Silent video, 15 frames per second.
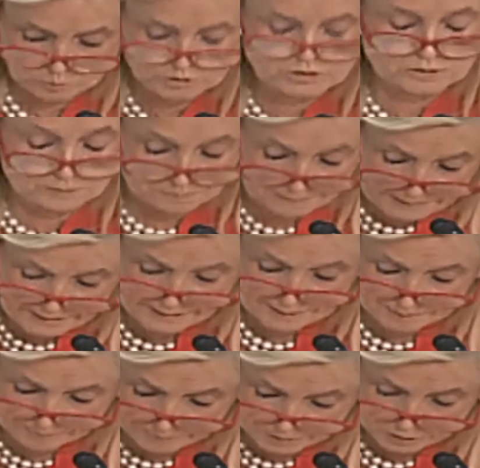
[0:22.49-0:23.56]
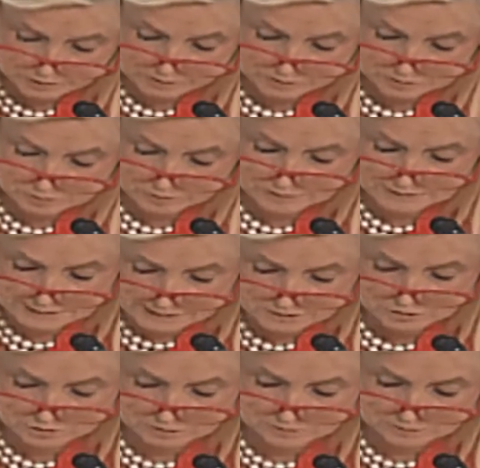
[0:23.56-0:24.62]
which has made Americans'
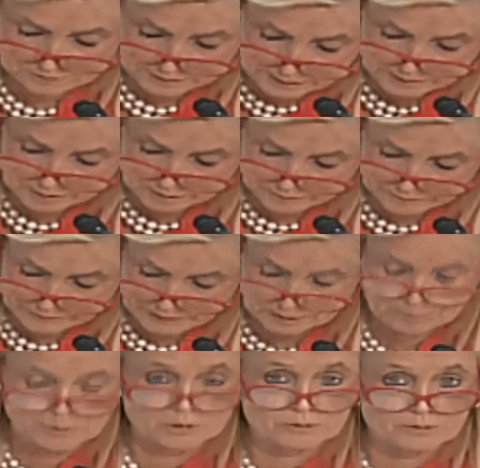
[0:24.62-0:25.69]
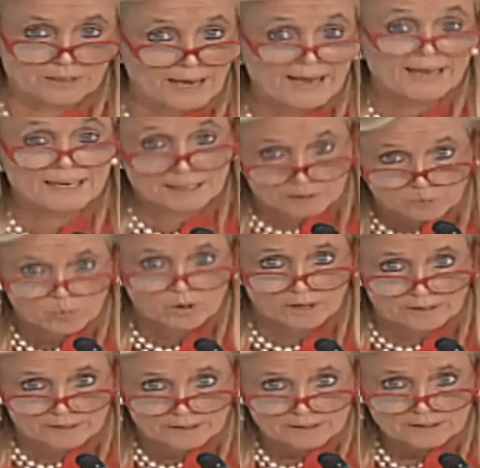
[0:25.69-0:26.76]
location data available to
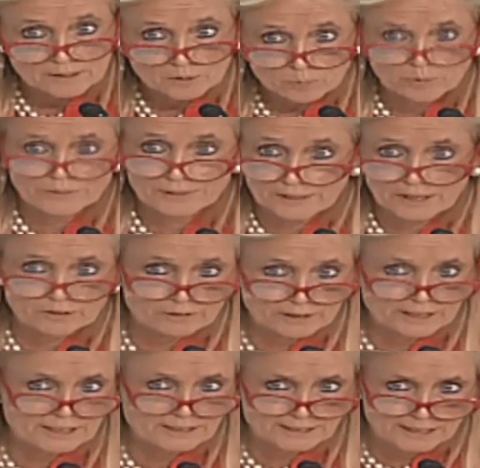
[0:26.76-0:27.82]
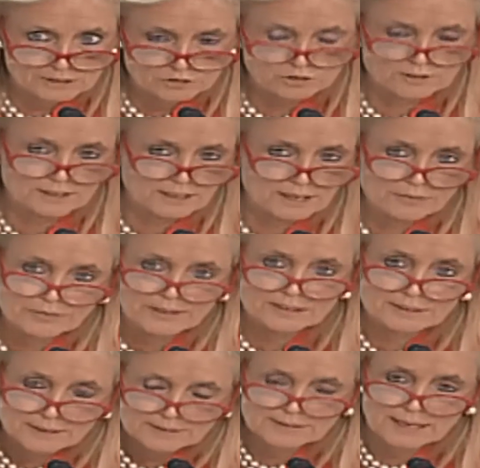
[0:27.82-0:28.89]
anyone with an internet connection. And I think
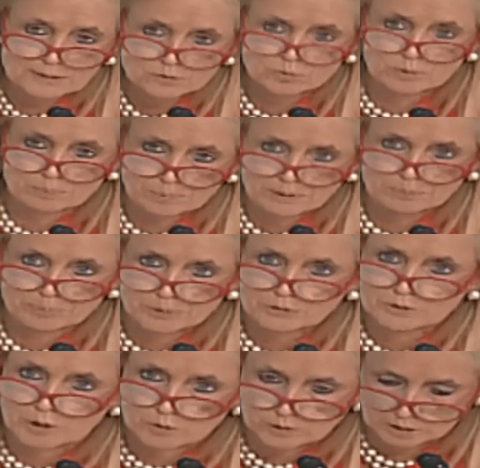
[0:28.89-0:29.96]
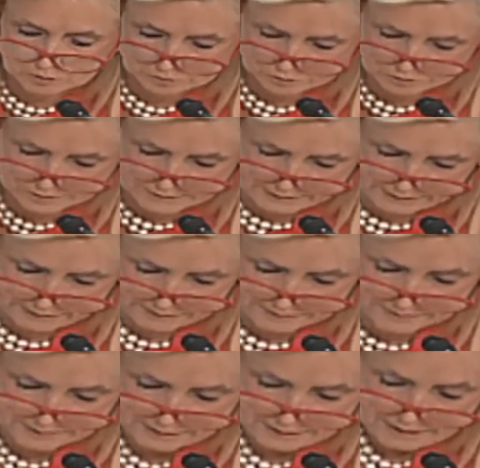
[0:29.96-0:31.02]
that that's what people don't understand.